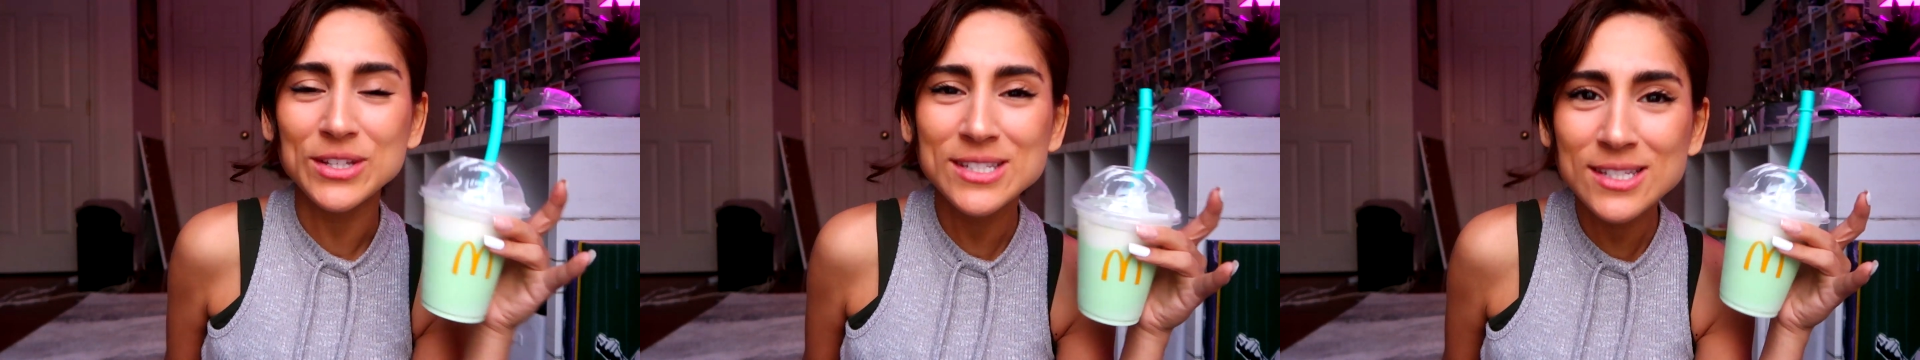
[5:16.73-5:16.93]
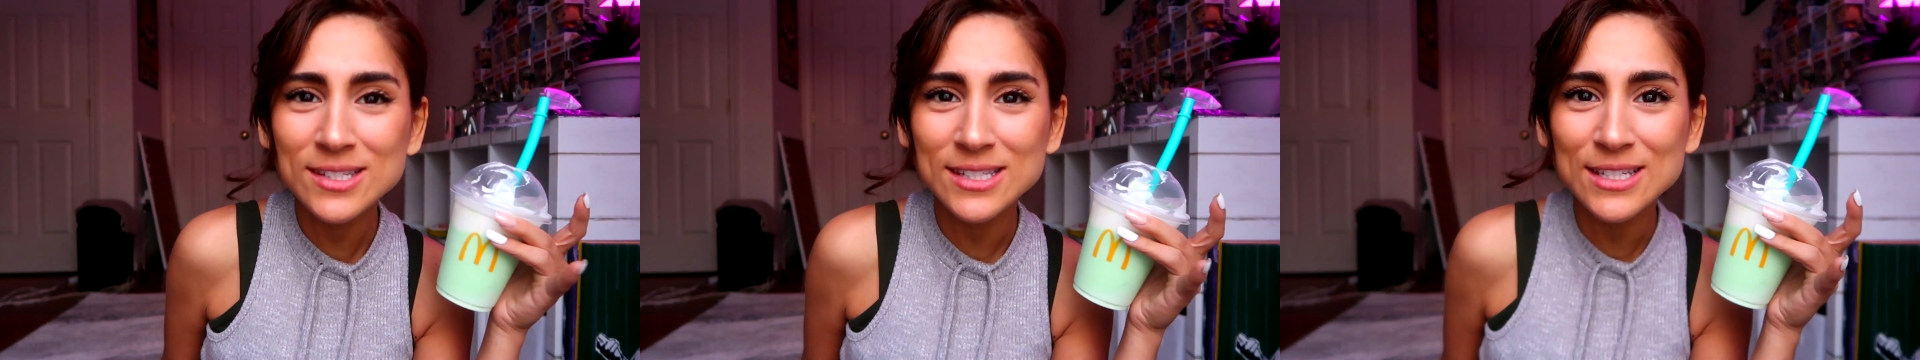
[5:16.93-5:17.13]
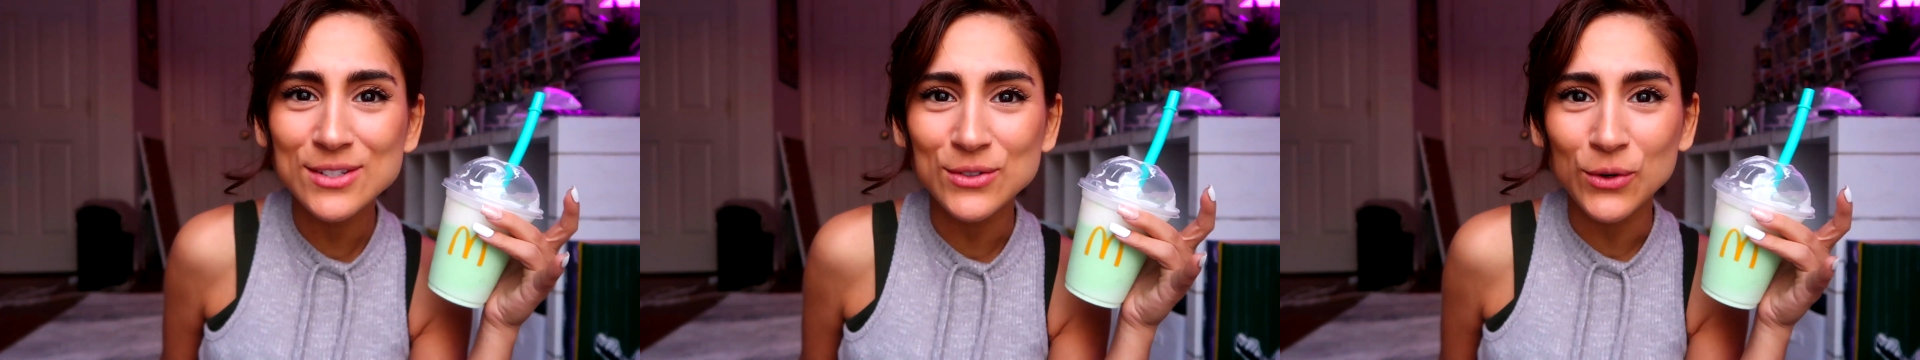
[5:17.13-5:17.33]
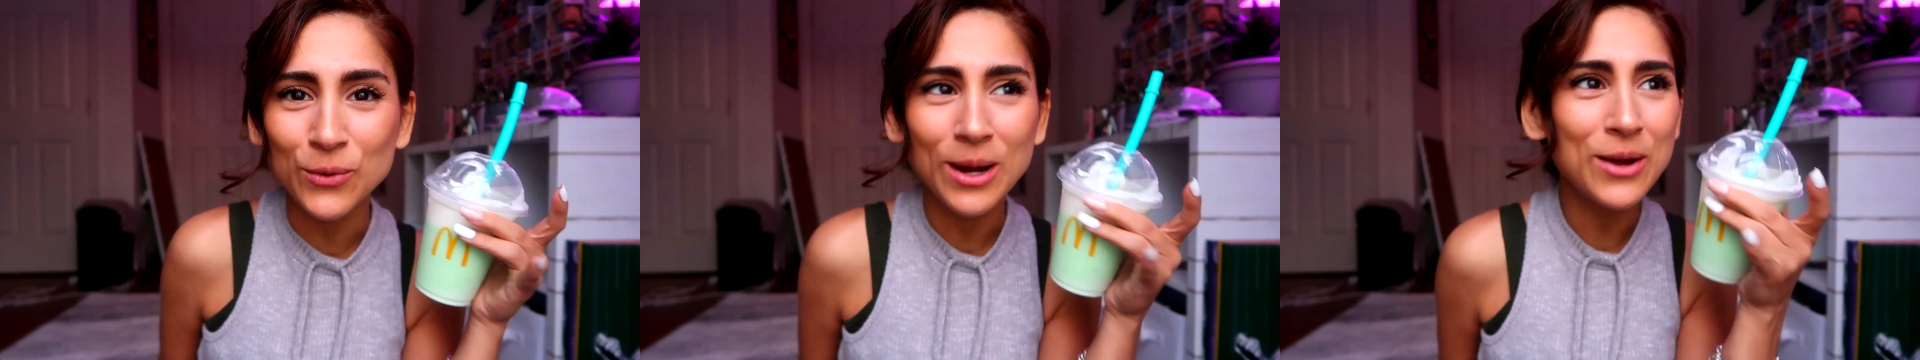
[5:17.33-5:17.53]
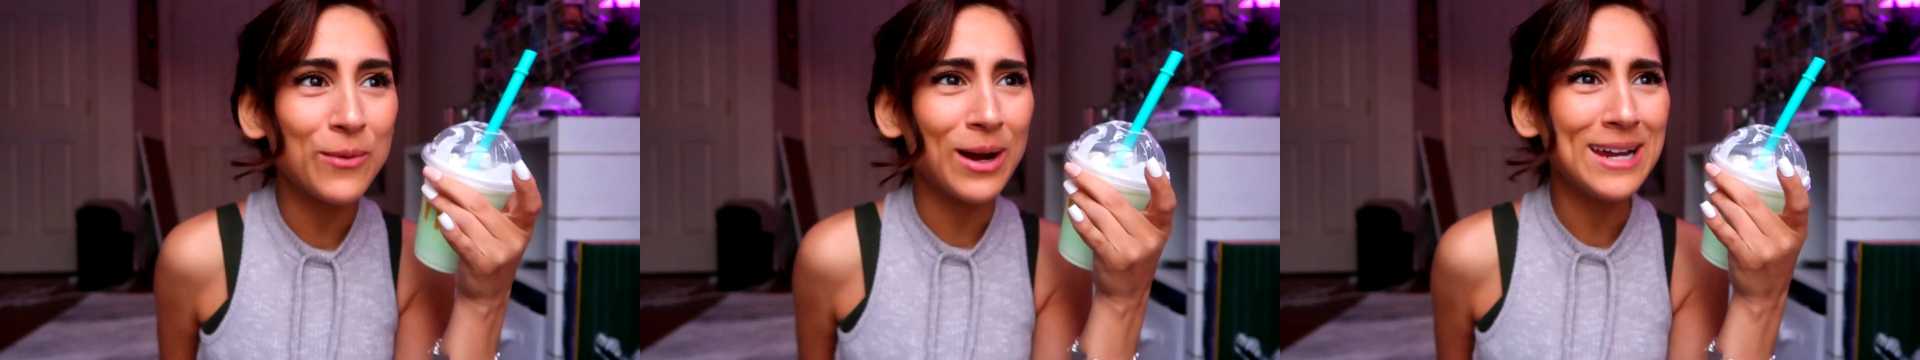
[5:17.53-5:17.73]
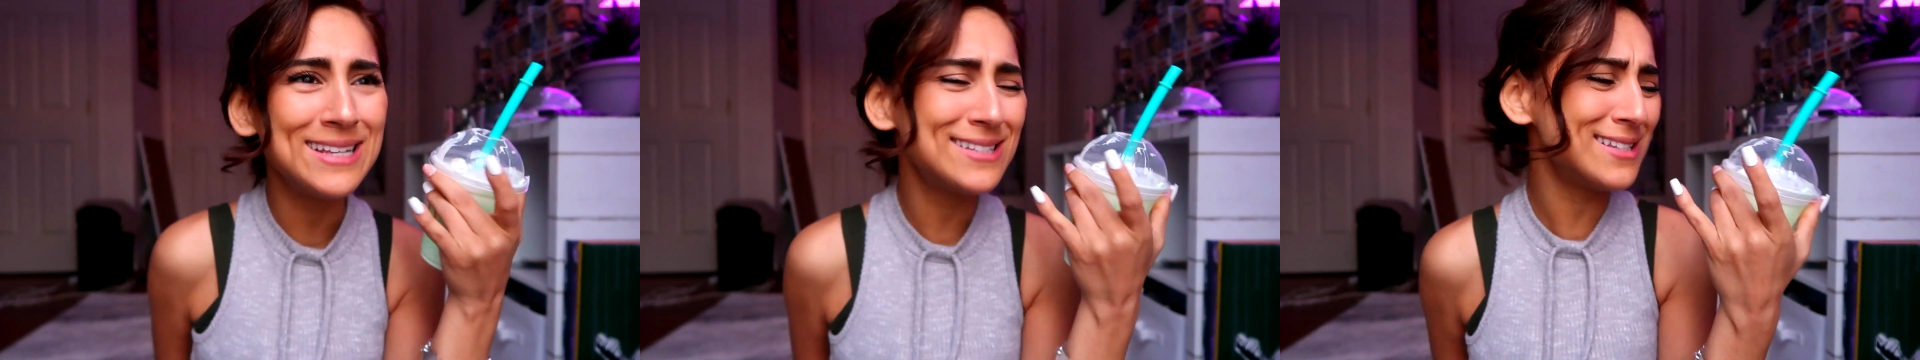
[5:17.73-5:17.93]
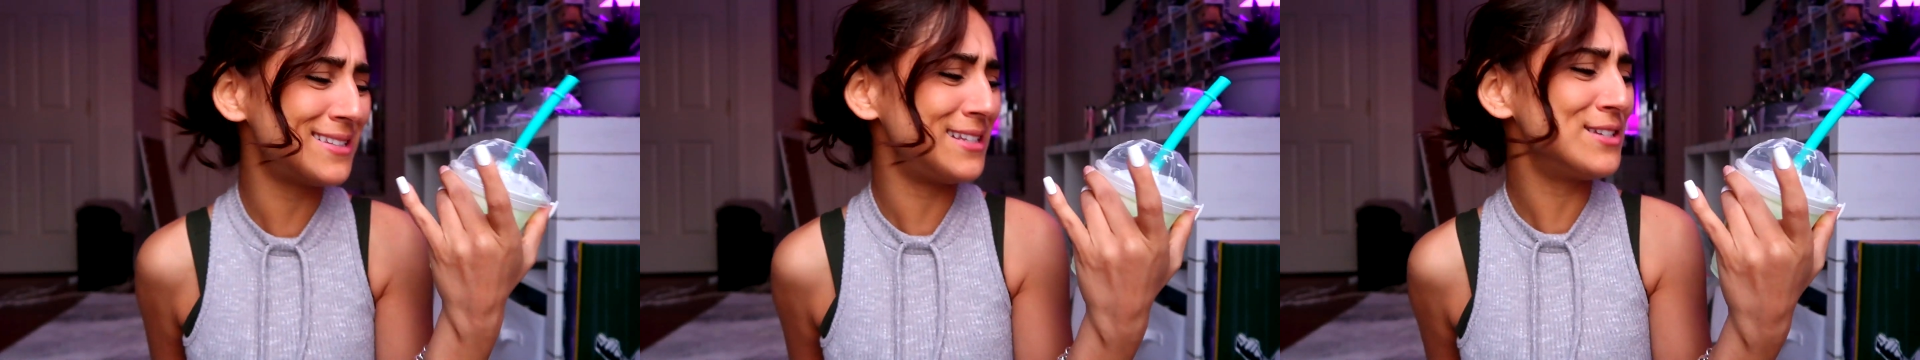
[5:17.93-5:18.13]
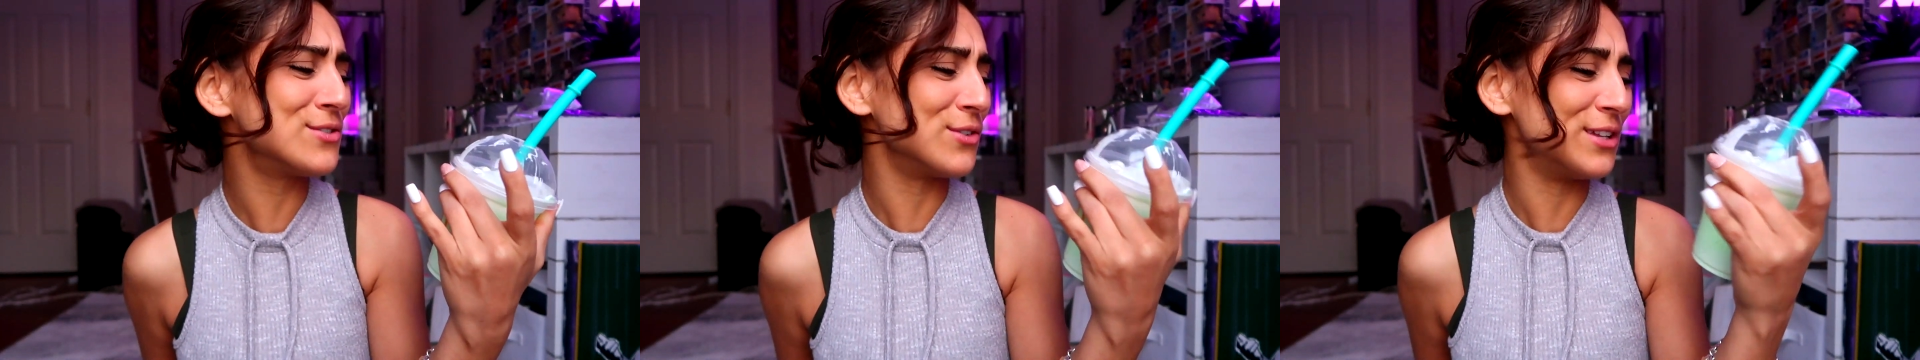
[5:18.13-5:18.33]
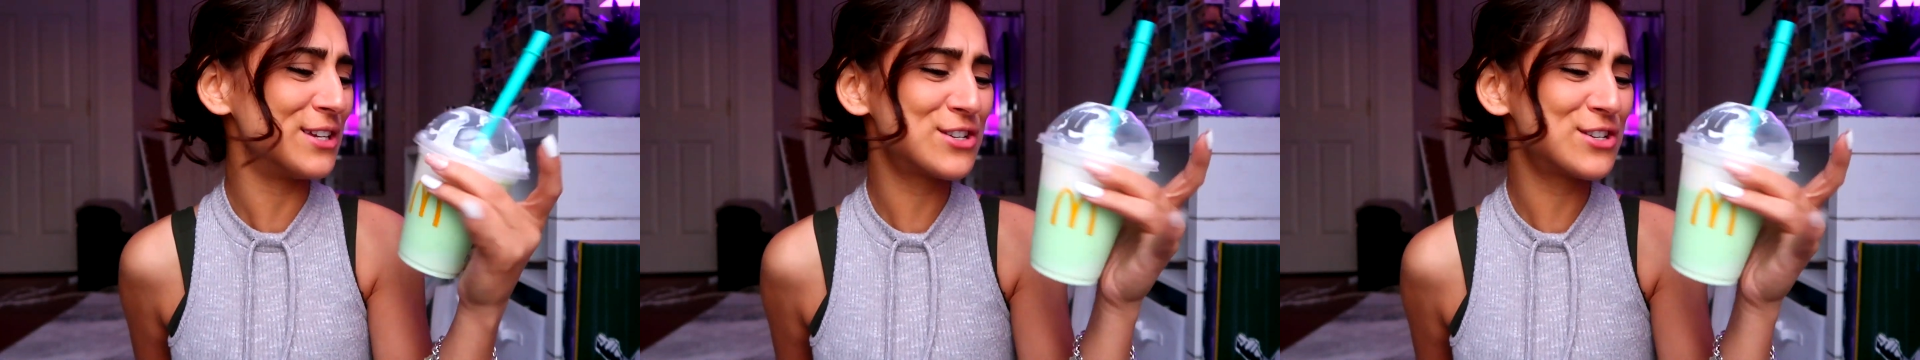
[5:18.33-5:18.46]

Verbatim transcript: This is seasonal, right? Why is this seasonal?